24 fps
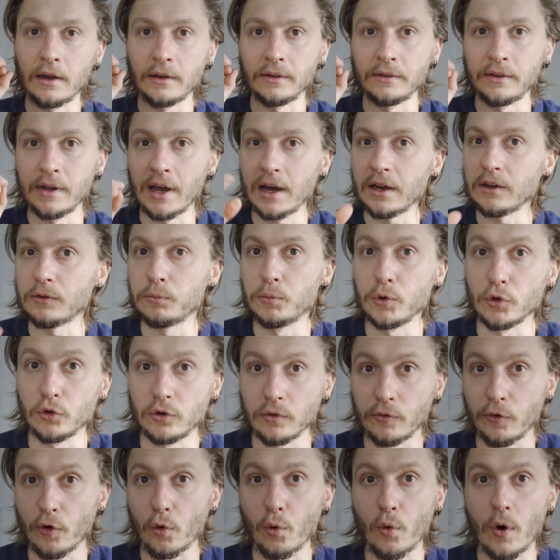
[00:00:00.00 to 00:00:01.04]
nice,
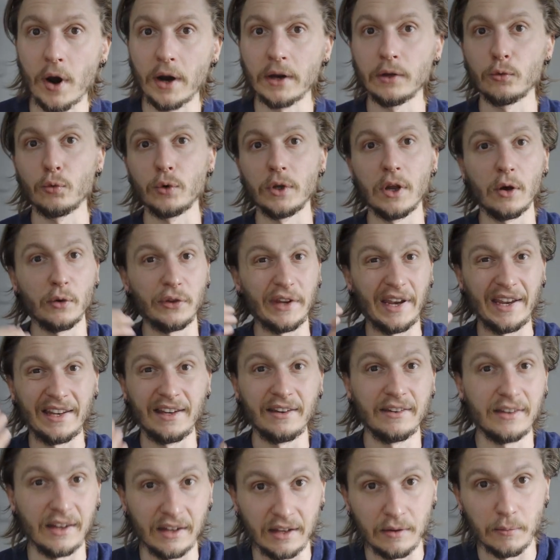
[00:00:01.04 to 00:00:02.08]
beautiful wine without
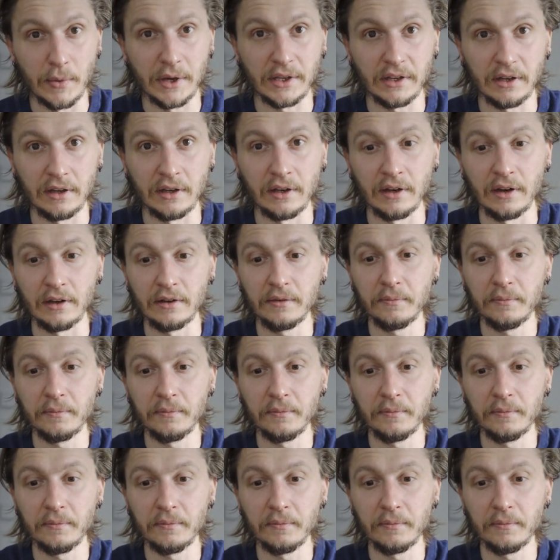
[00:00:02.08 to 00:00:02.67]
any sediment in it.